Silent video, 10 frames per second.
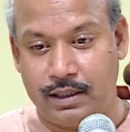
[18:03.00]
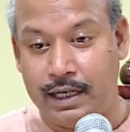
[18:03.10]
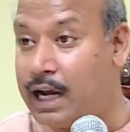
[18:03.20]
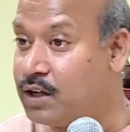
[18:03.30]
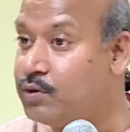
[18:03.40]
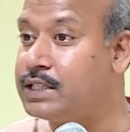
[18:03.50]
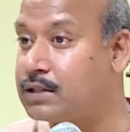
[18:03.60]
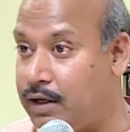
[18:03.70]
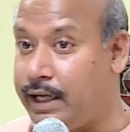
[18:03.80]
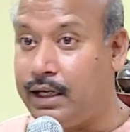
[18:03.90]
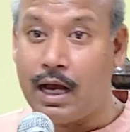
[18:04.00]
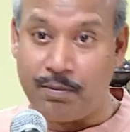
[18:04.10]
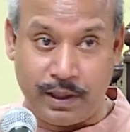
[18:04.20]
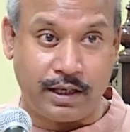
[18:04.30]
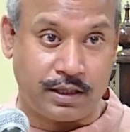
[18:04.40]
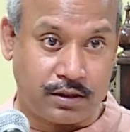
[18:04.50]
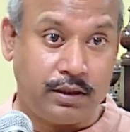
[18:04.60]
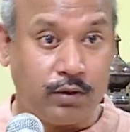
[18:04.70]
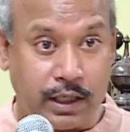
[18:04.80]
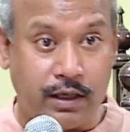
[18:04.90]
Language Curry application.
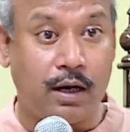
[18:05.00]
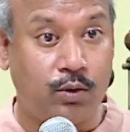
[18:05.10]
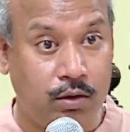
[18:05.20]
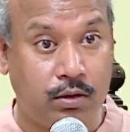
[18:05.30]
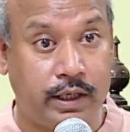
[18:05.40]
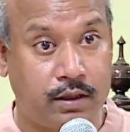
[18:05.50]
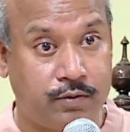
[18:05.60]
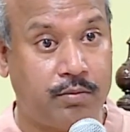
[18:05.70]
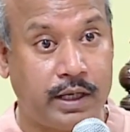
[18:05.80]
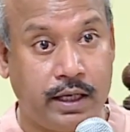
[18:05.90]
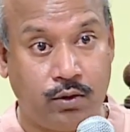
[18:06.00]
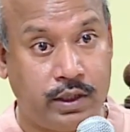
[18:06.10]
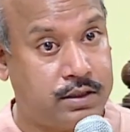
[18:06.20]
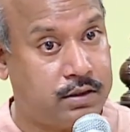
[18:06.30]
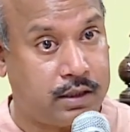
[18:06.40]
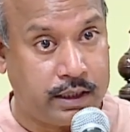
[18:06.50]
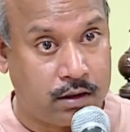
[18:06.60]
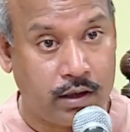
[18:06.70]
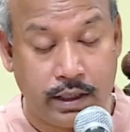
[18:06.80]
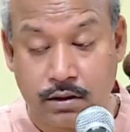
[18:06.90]
You can download it from iOS or
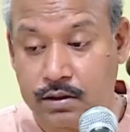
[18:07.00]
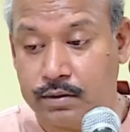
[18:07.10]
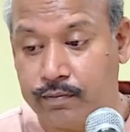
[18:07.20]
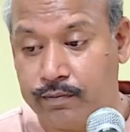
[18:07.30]
Android.